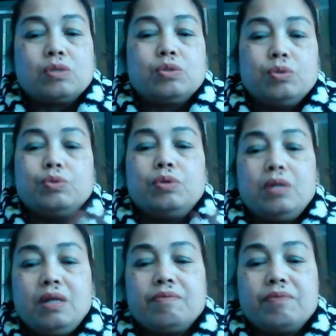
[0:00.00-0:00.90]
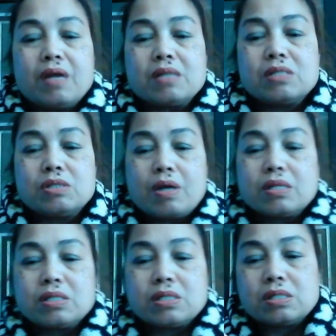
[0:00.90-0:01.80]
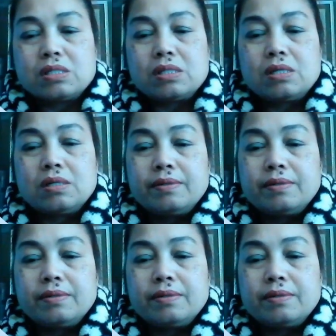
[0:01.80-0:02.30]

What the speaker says: to relieve that stress.